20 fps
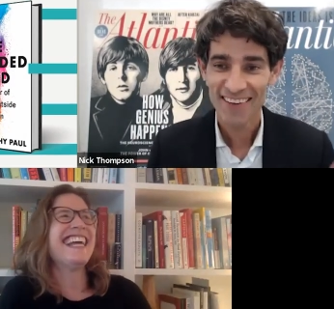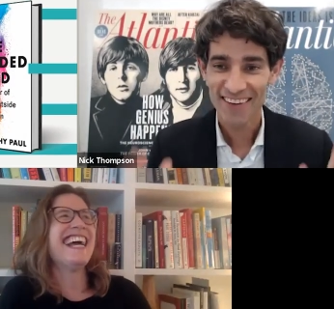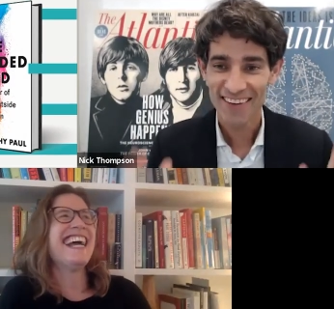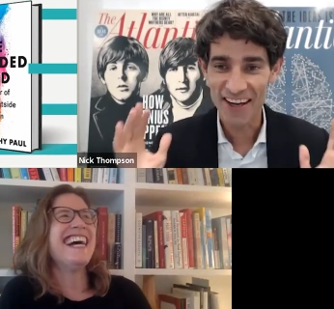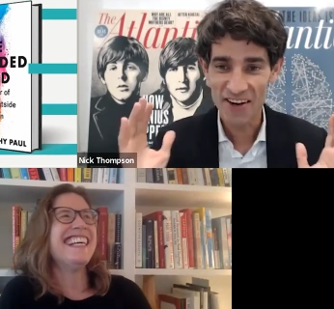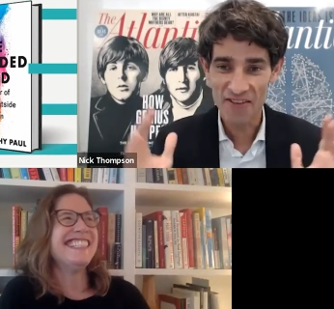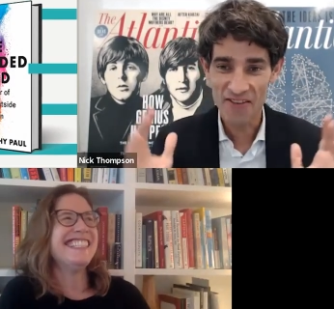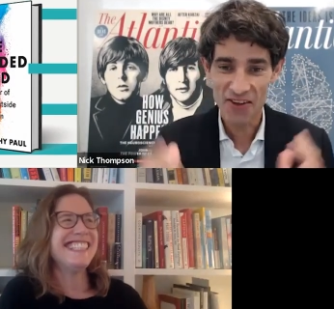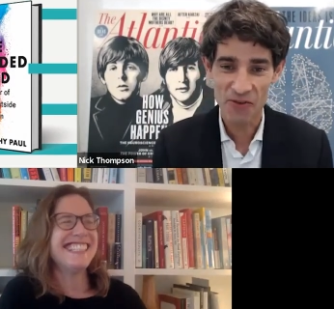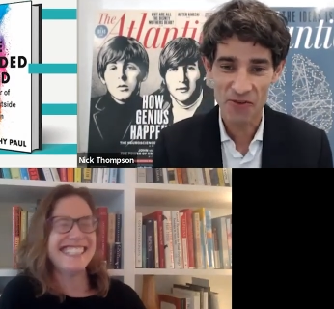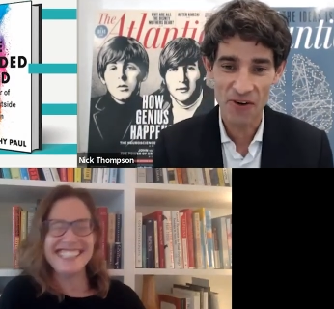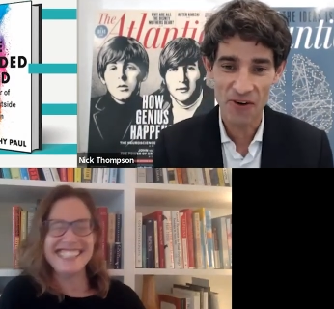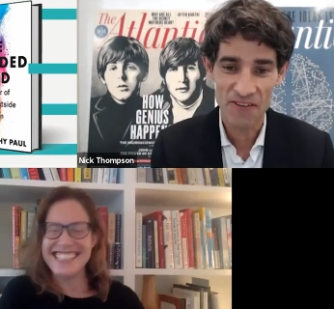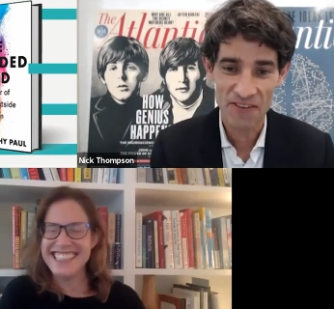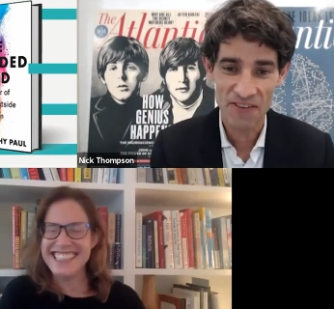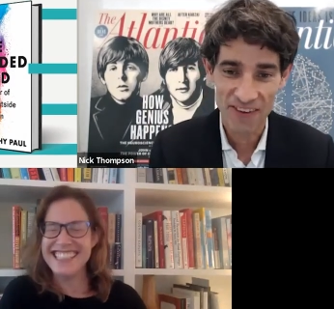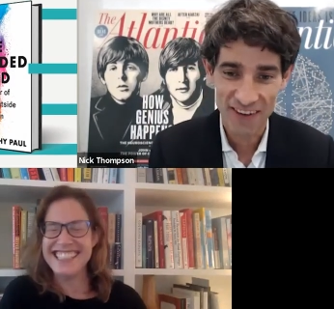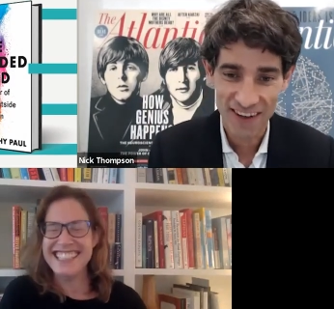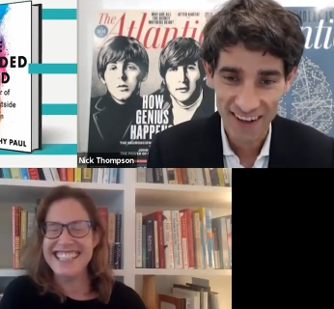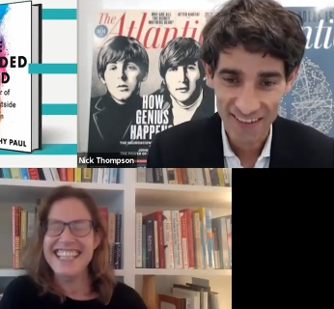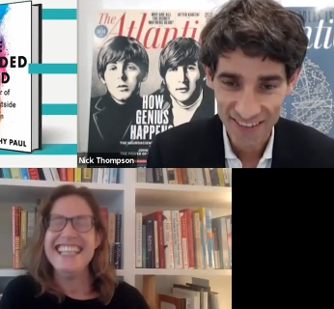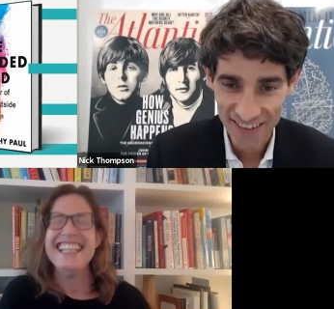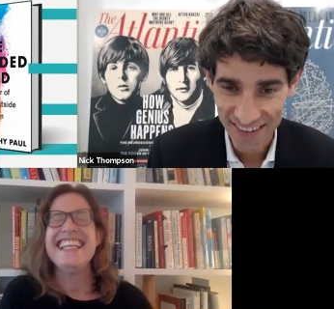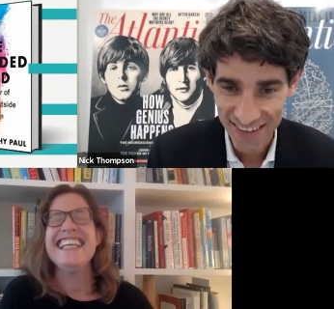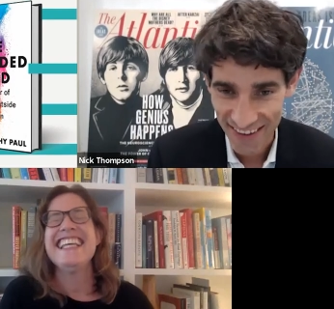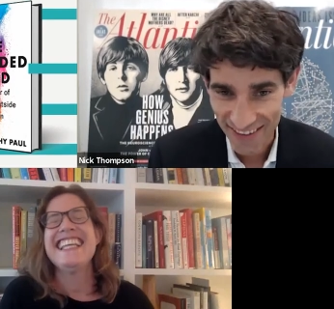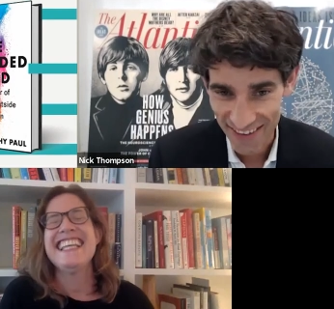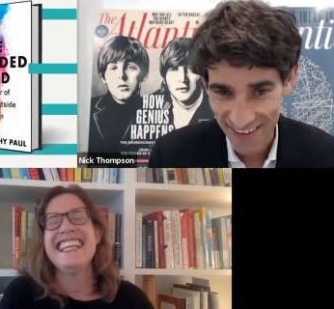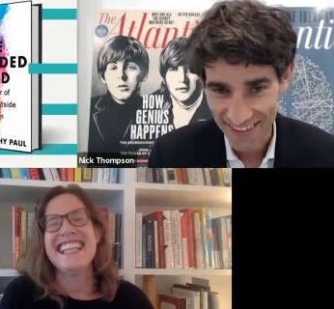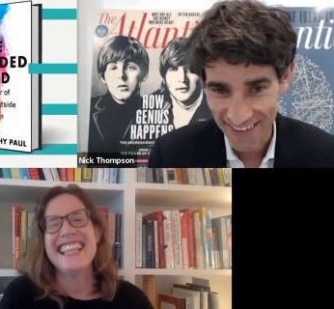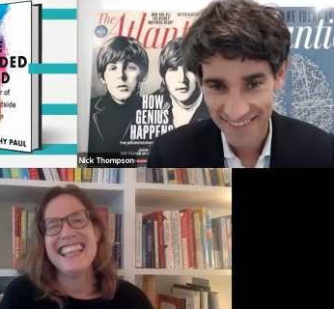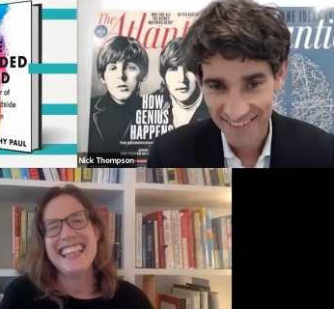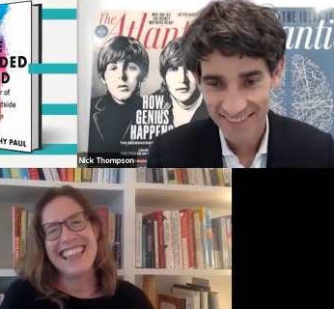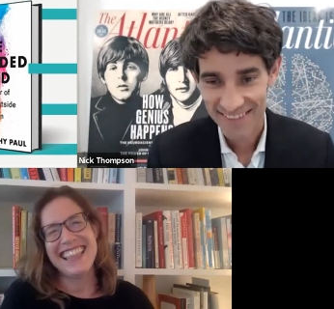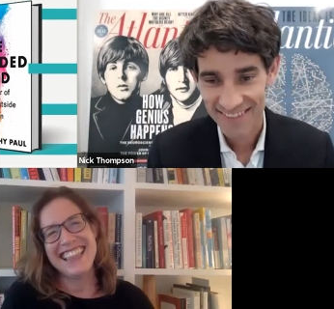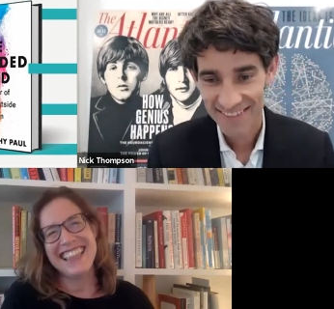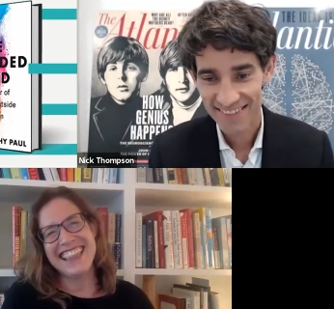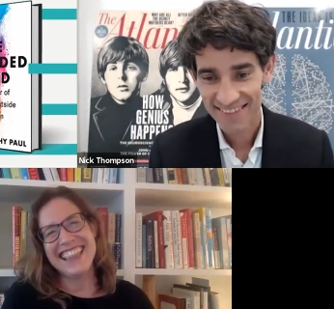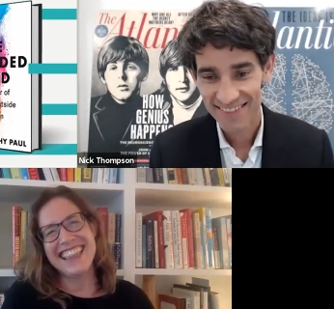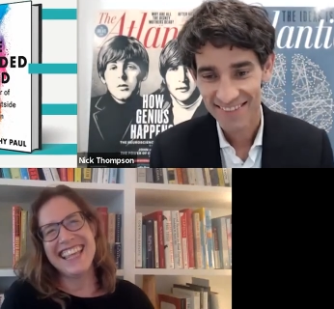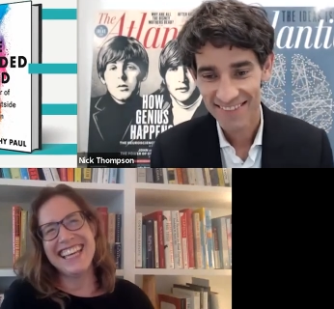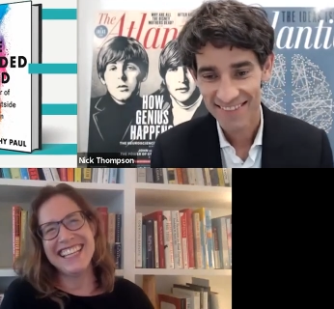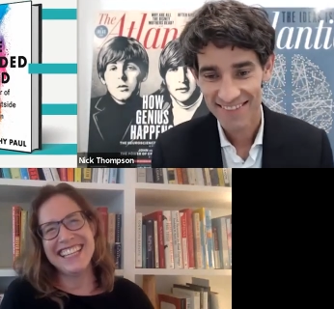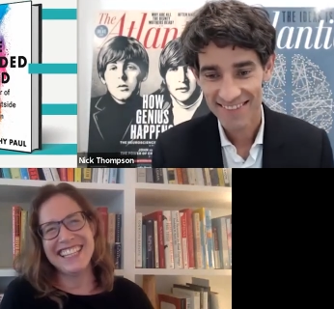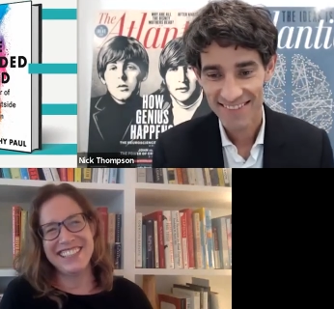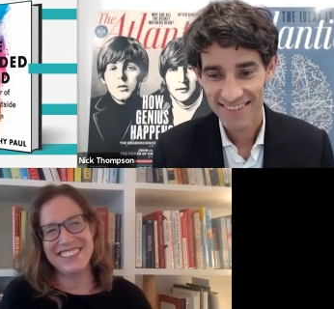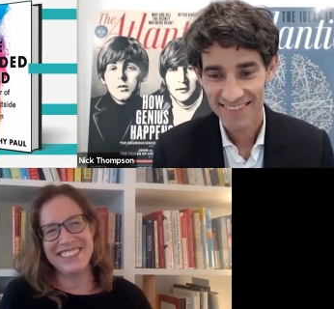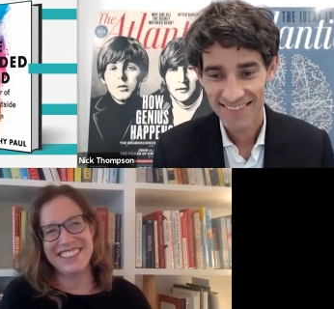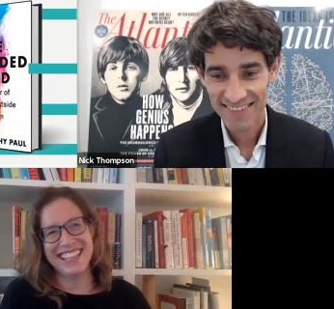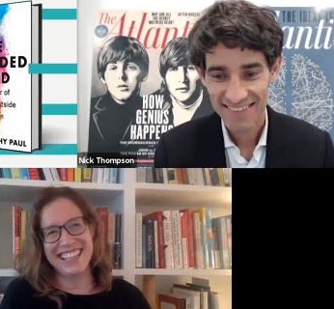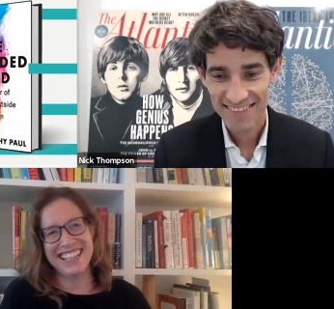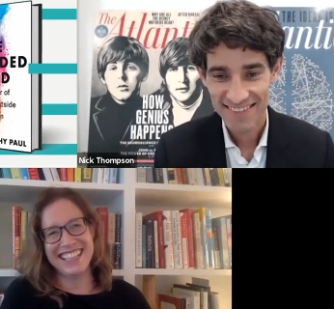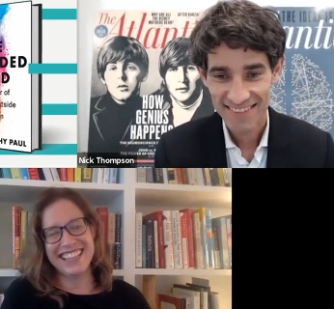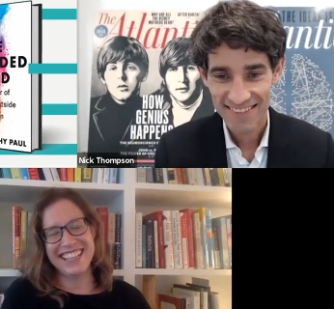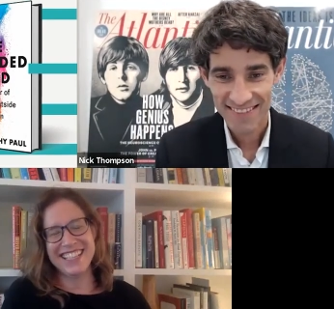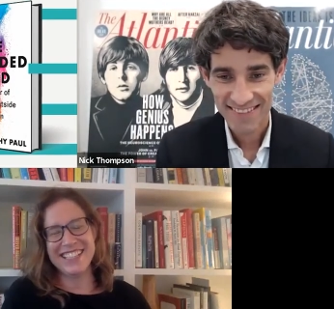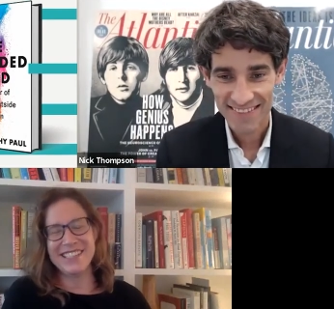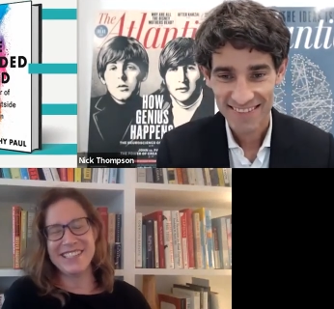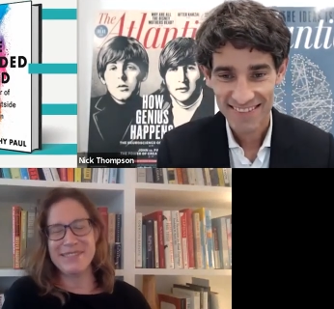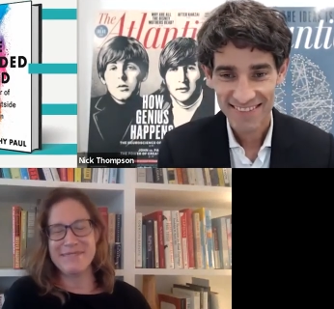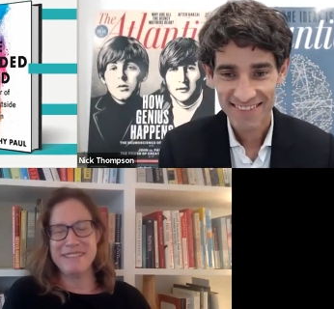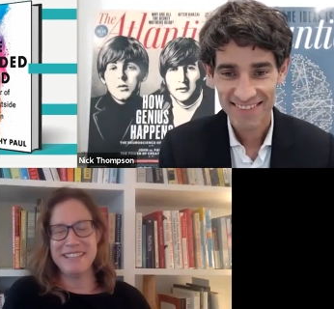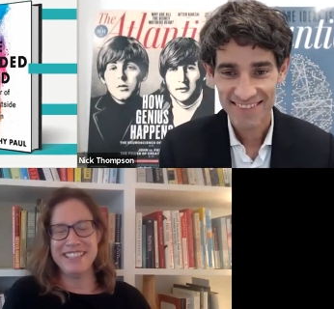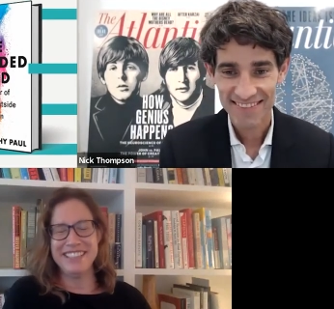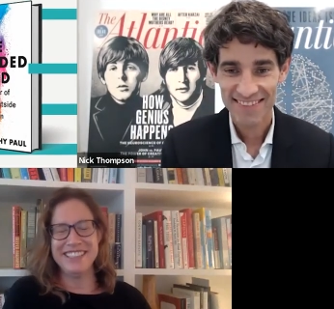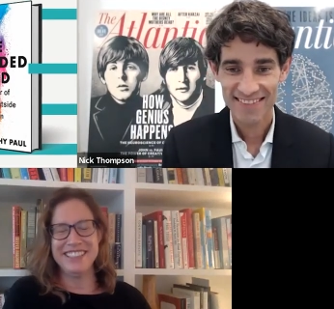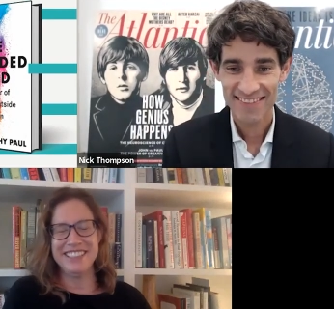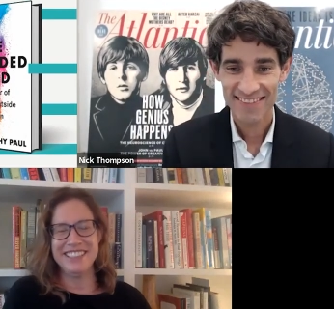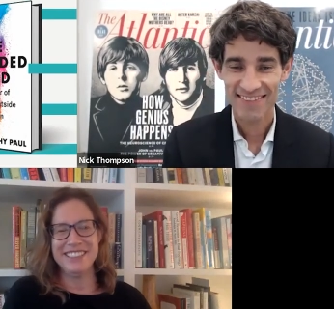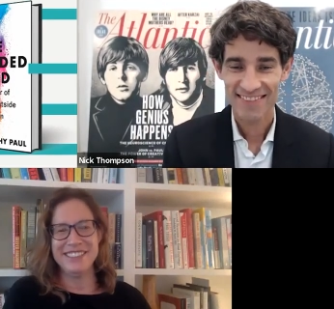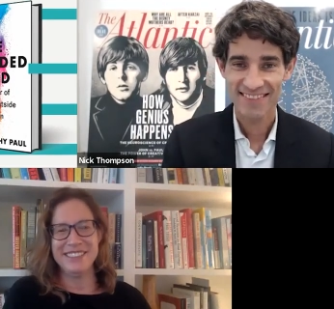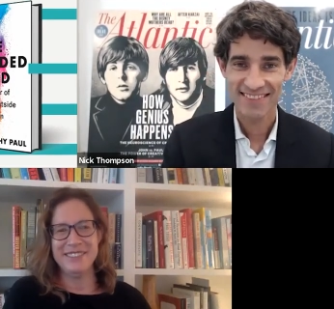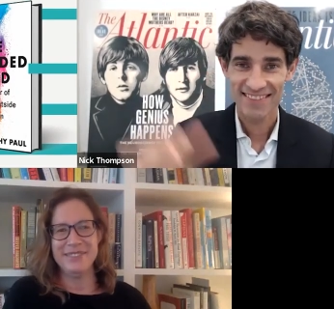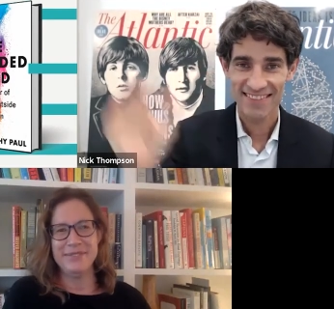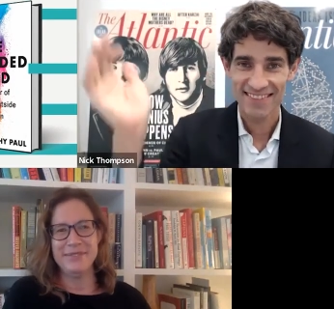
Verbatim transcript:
Speaker 1: Thank you for the wonderful conversation.
Speaker 2: Thank you, Nick. Thanks so much.